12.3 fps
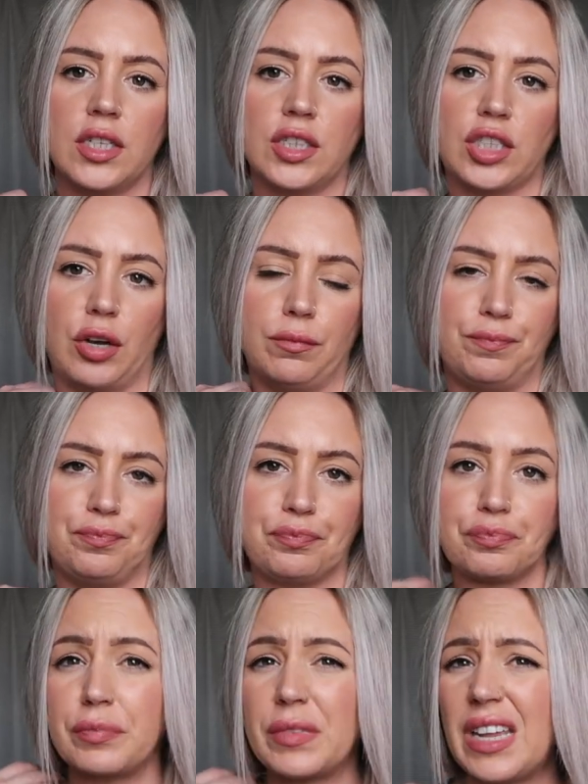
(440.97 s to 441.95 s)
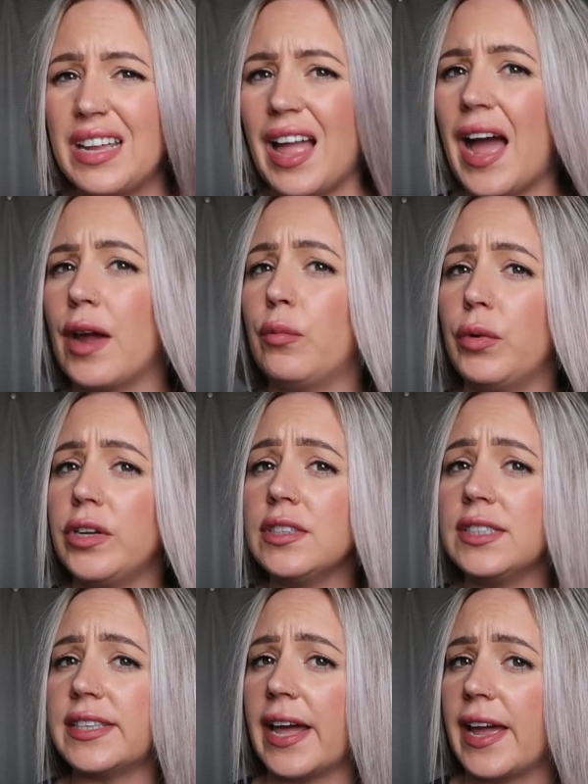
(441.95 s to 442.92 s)
So I will
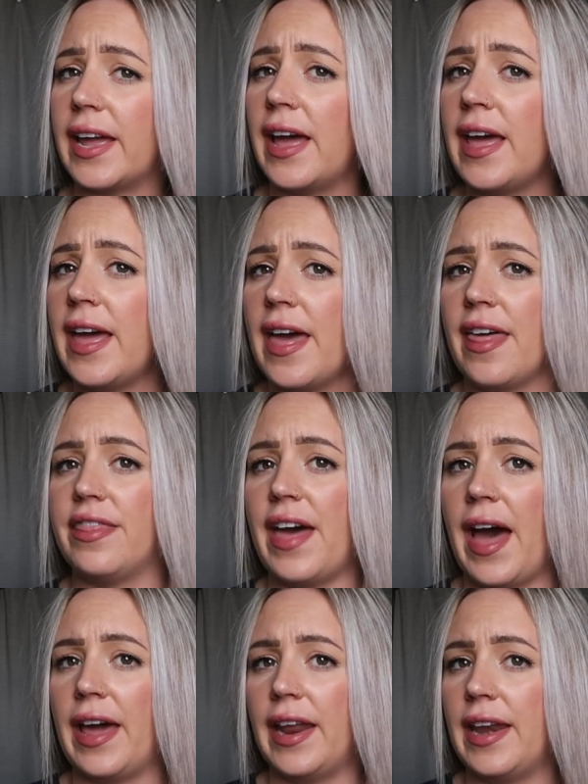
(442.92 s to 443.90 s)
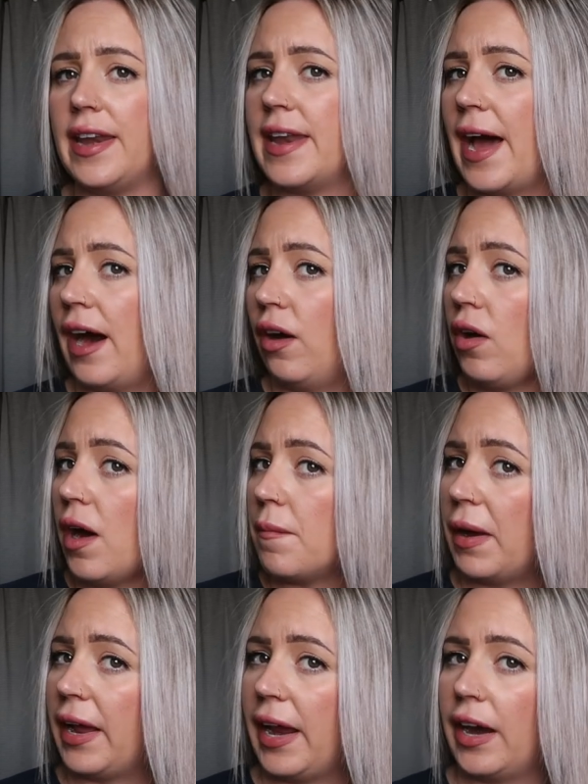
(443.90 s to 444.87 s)
say that now
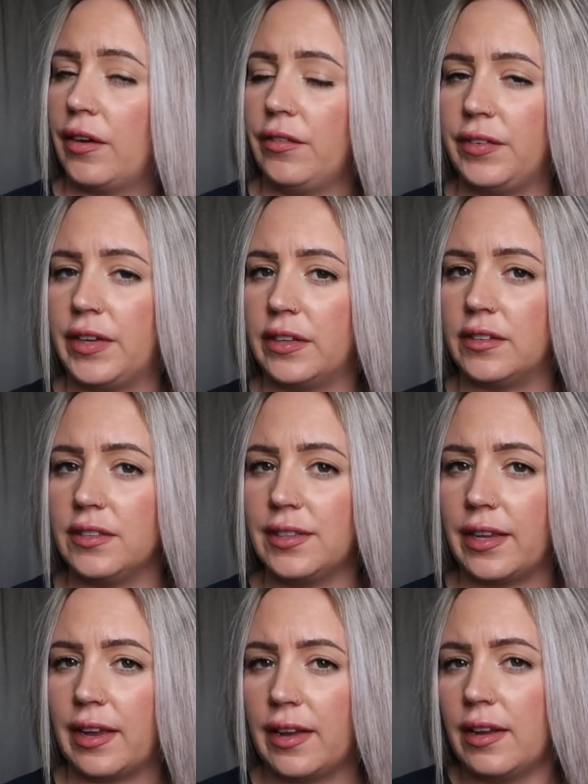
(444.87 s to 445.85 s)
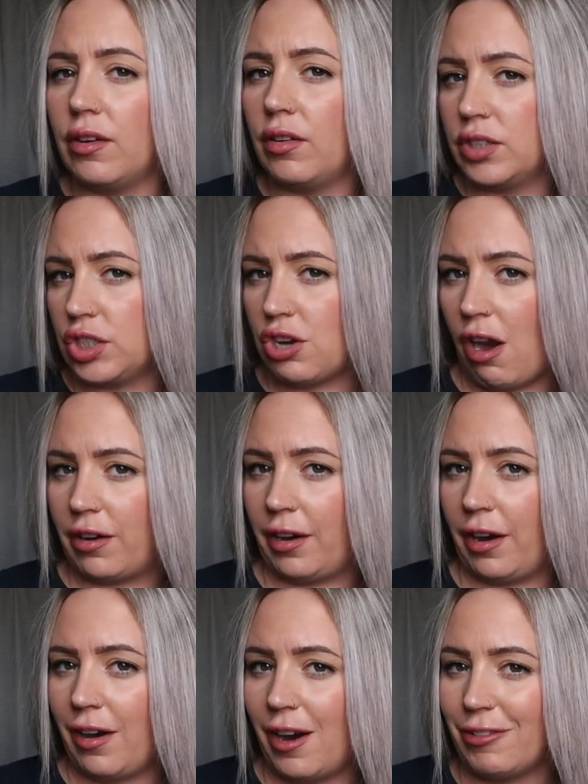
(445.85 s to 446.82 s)
my hair feels like
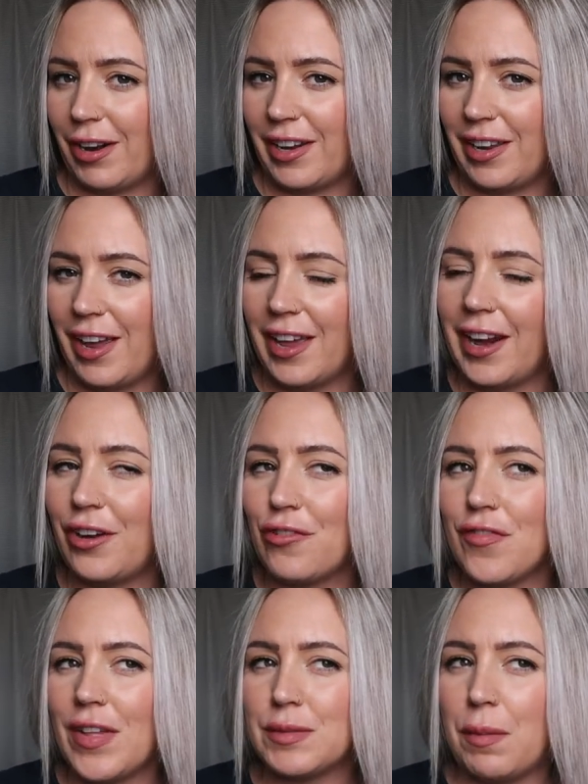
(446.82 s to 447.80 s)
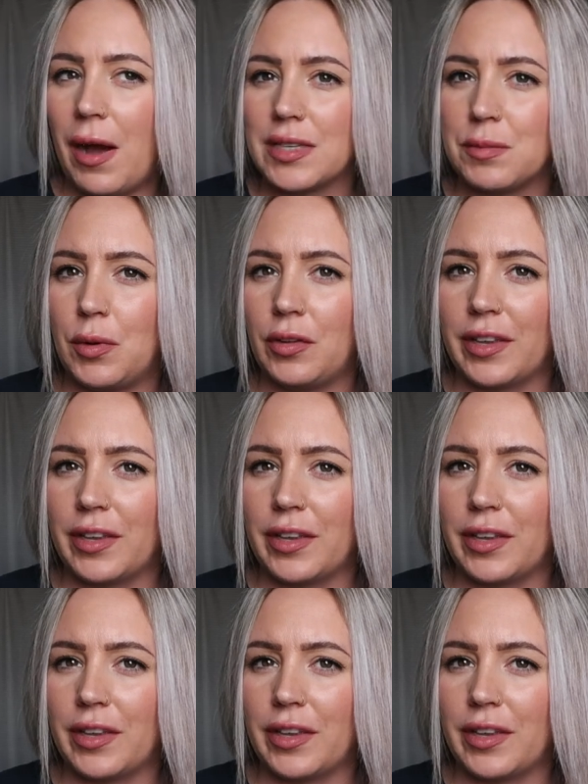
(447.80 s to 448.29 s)
stronger already, and I don't know if that's possible.